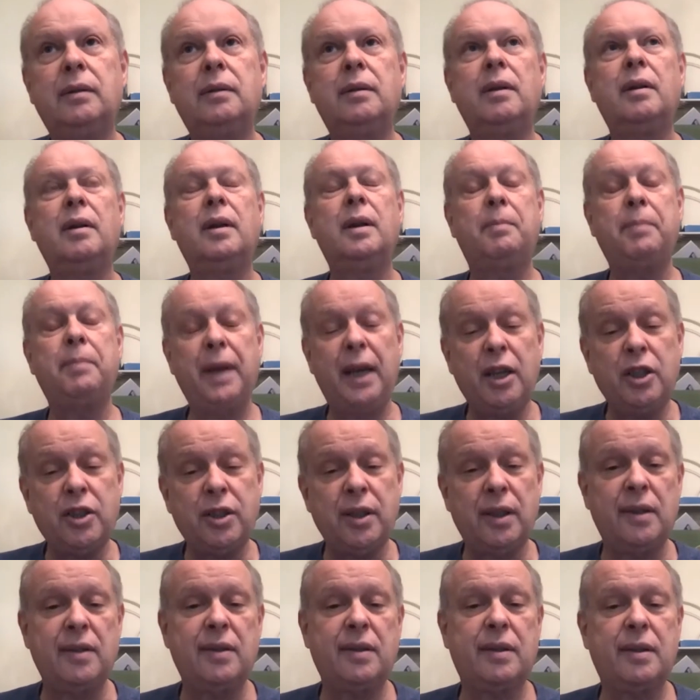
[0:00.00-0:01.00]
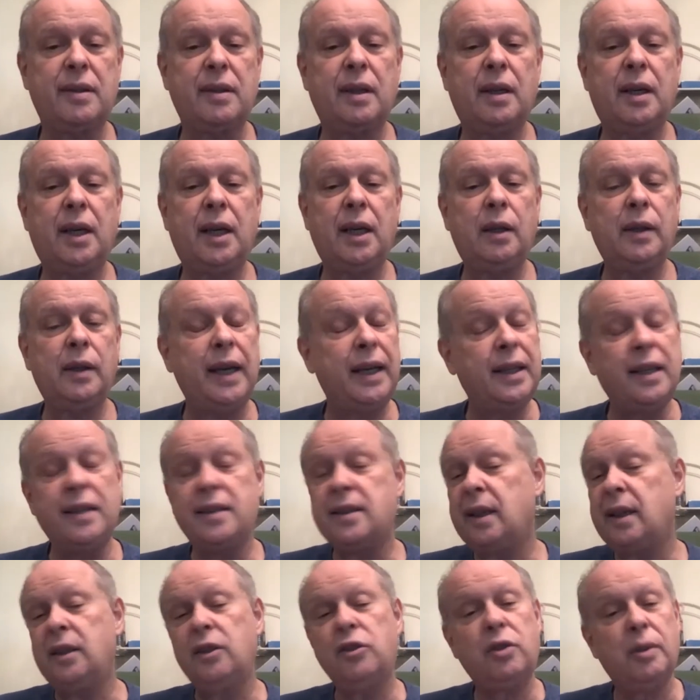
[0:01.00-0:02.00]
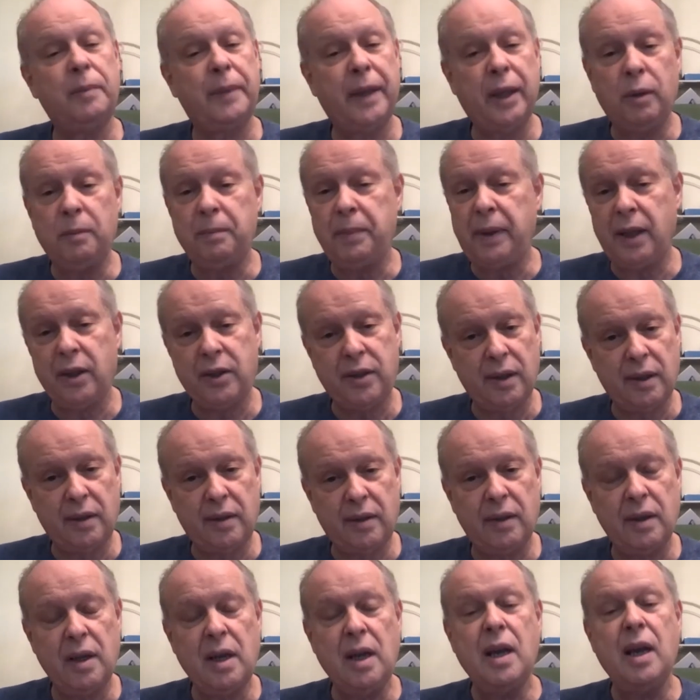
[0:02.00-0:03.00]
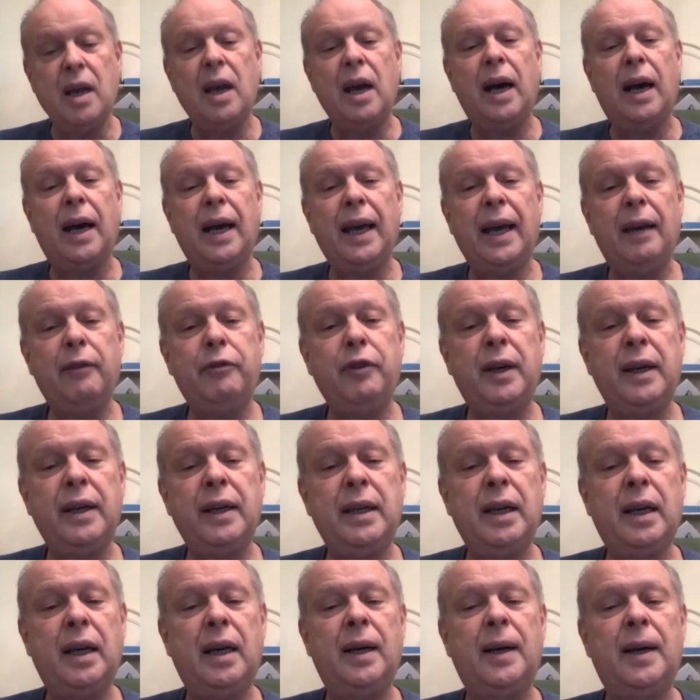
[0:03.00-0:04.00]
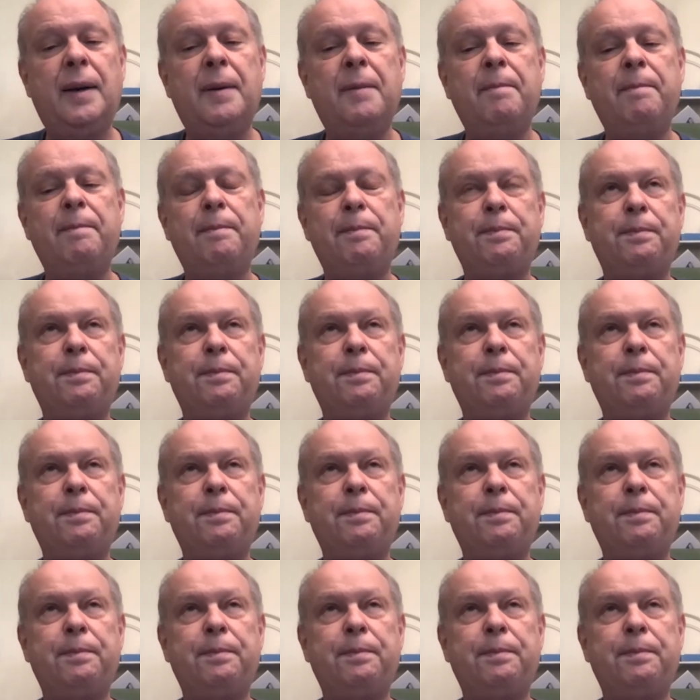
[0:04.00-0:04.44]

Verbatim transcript: the patients, I, and I say this to my own patients, I have a, um,